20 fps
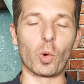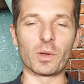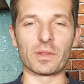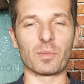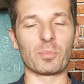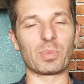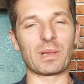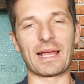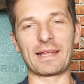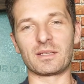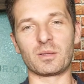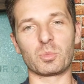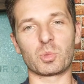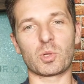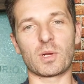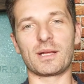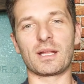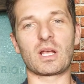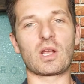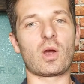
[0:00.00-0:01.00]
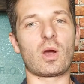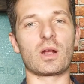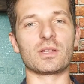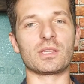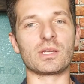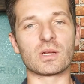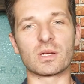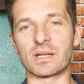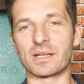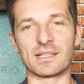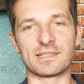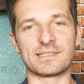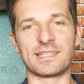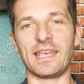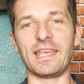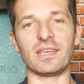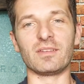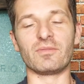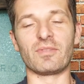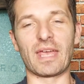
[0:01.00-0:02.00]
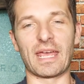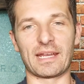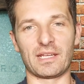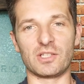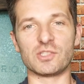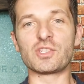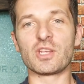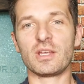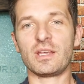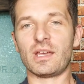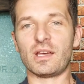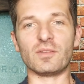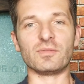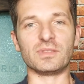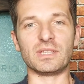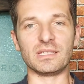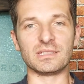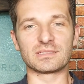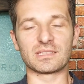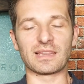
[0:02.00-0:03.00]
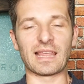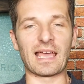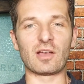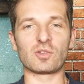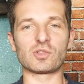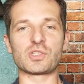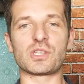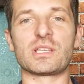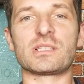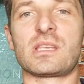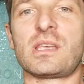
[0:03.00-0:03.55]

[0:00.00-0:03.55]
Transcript: the Platinum credit card, you're going to take advantage of these lounges.